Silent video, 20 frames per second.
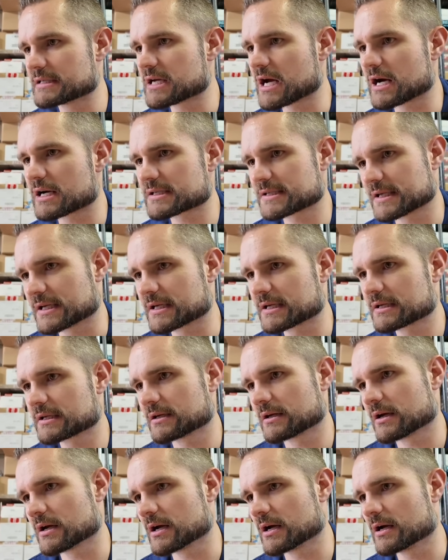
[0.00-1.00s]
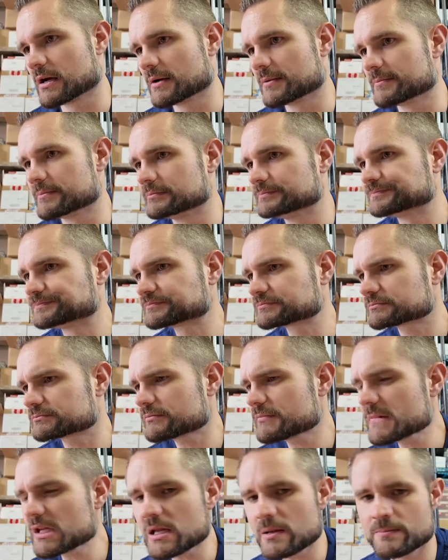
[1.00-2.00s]
Toxic
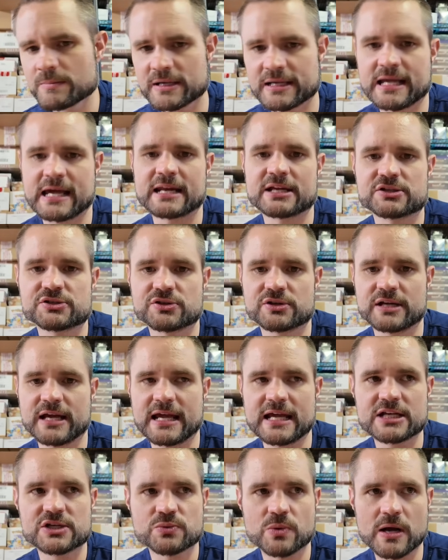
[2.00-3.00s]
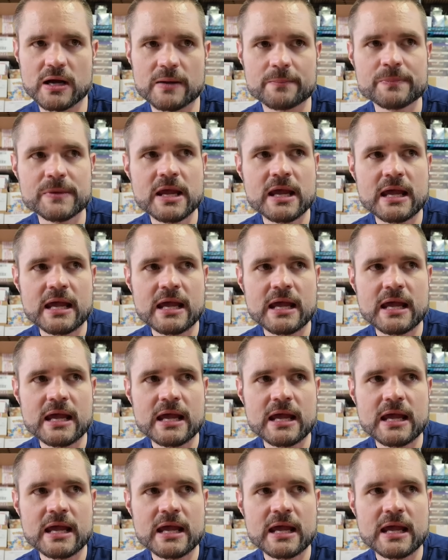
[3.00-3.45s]
mechanics are going to age well.